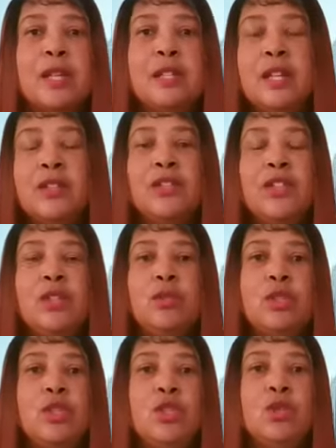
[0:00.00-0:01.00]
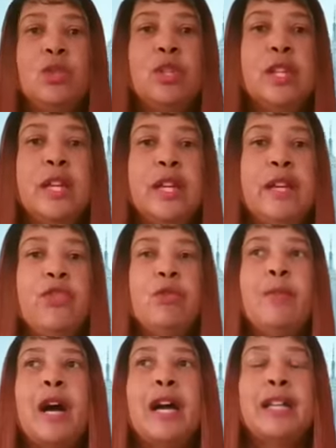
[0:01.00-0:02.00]
Another thing you can do is, if
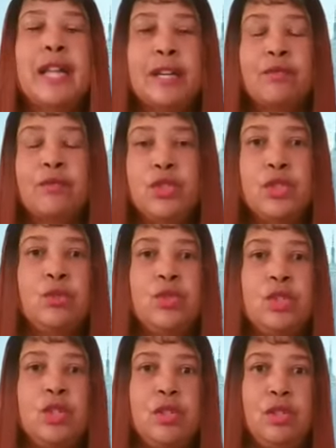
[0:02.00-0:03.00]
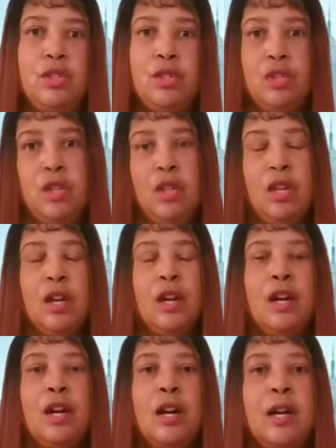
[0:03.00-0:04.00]
you buy a lot of juices,
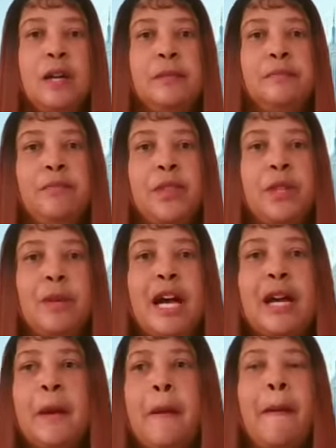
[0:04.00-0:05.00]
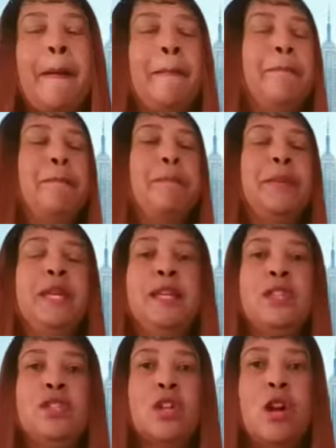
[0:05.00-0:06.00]
um, buy a, a
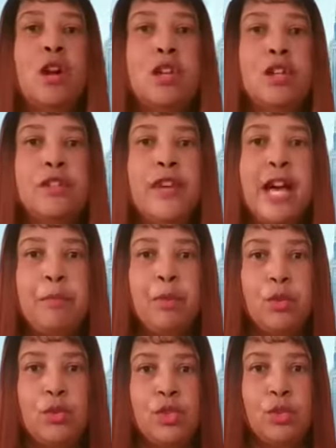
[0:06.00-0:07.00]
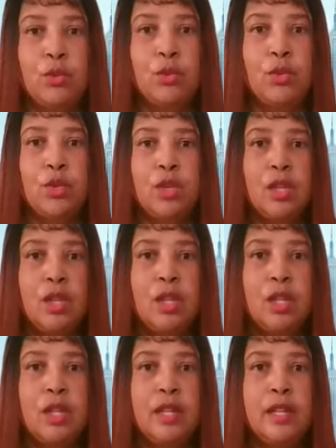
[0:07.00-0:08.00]
big jar of apple juice,
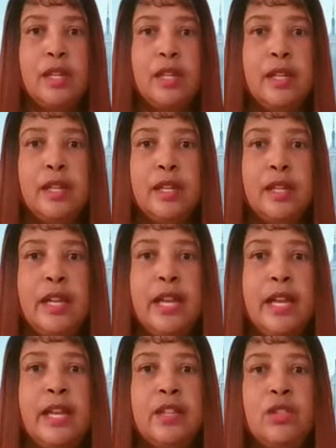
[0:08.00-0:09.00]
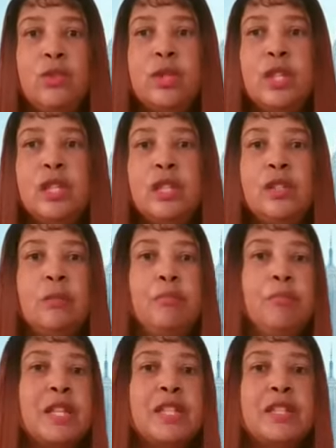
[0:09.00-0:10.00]
and you can you
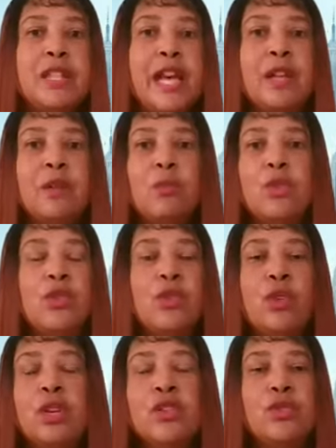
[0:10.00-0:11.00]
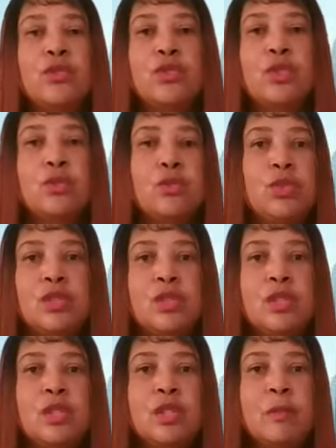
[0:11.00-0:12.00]
know, mix that with your other
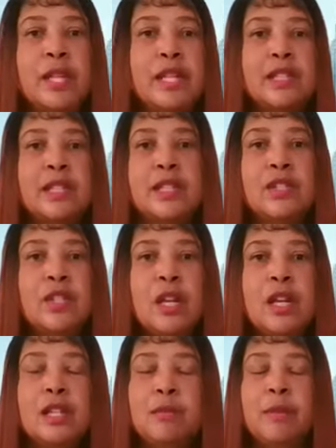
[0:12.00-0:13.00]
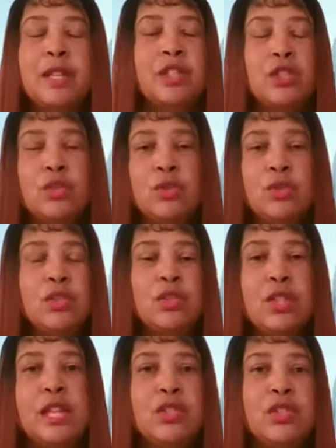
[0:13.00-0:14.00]
juices to make it taste, to make the
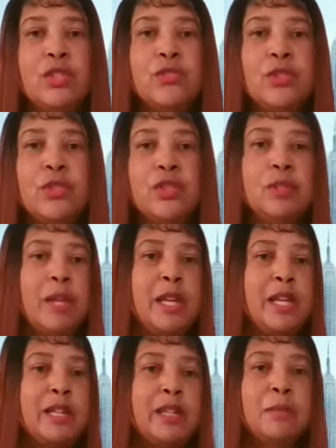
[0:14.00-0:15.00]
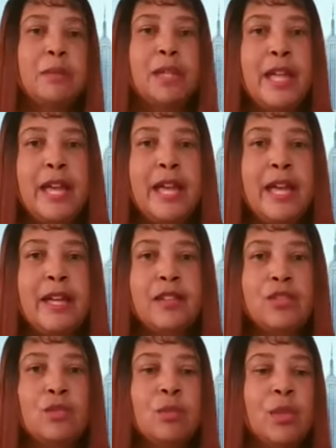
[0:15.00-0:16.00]
juices taste different, to make them
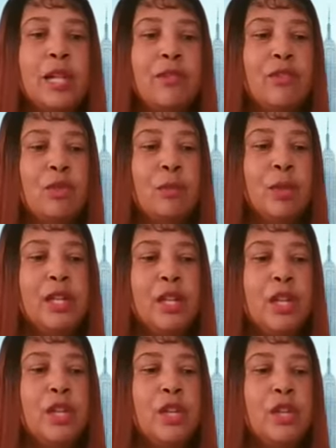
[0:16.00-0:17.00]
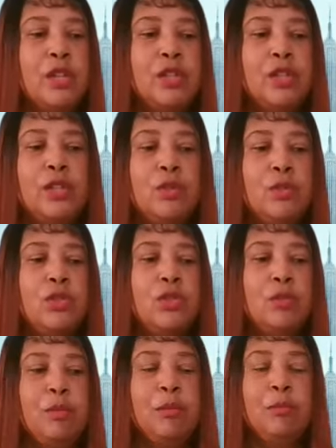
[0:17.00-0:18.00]
last or whatever, but you
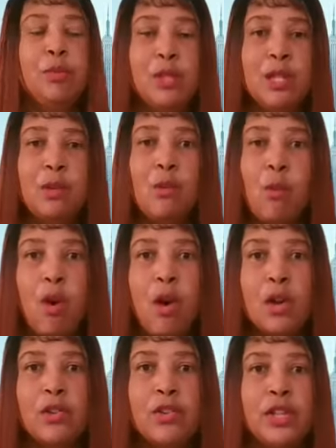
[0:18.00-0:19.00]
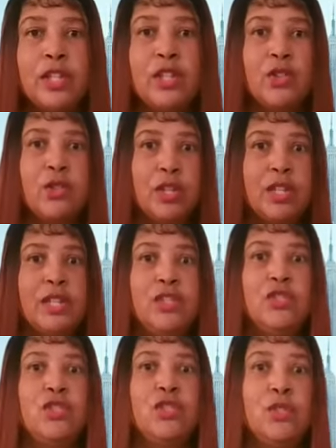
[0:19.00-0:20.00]
should be putting water in your
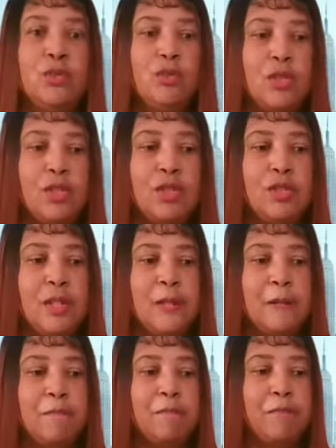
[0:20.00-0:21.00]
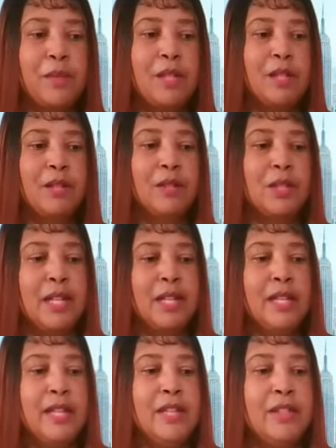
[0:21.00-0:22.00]
kids' juices.
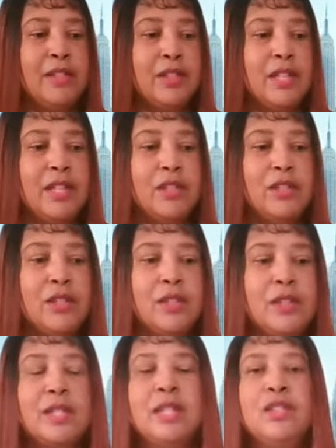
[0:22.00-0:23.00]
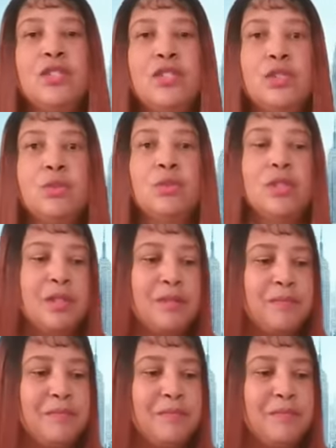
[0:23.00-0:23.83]
Okay, you're in the kids' juice.